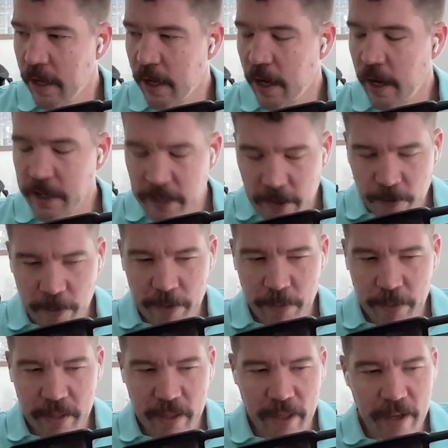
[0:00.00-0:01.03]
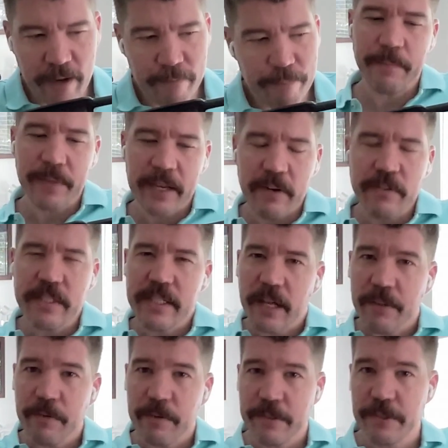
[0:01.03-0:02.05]
I agree with that. Here's the
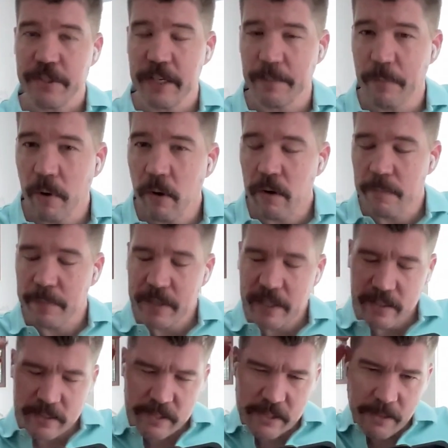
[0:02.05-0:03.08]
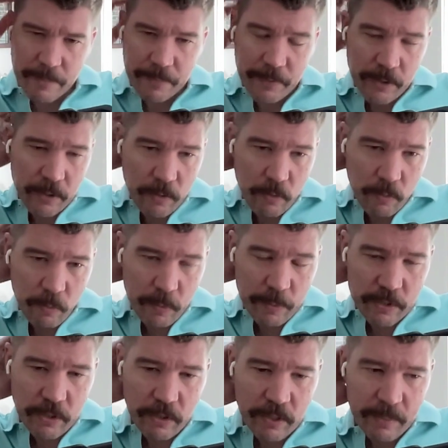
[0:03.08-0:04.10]
other interesting part, because we were
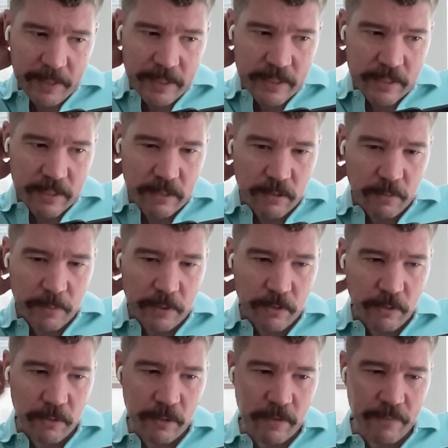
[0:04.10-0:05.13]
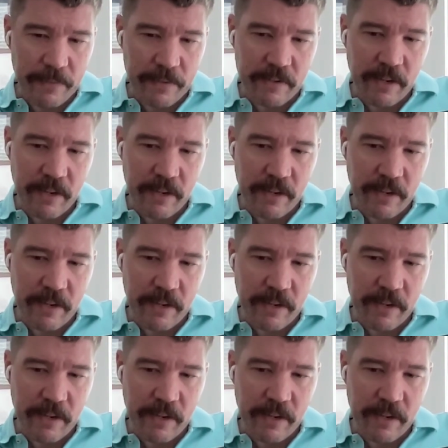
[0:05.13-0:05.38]
talking about this a little bit earlier, of this